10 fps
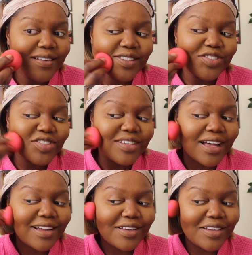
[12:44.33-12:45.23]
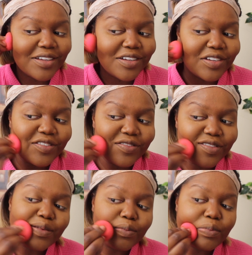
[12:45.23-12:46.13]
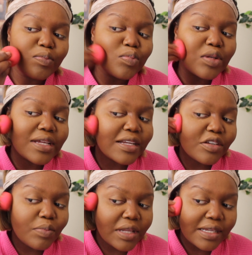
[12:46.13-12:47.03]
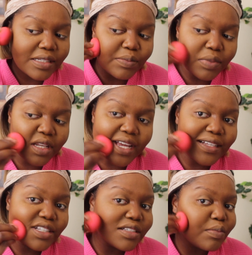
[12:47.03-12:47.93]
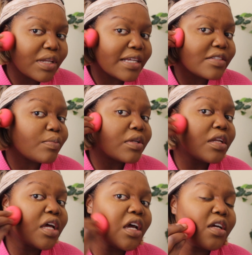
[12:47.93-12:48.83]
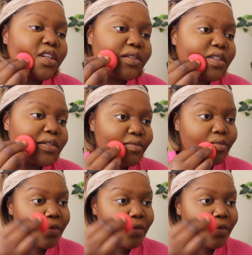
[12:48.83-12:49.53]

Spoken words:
and just kind of blend, blend, blend, blend, blend.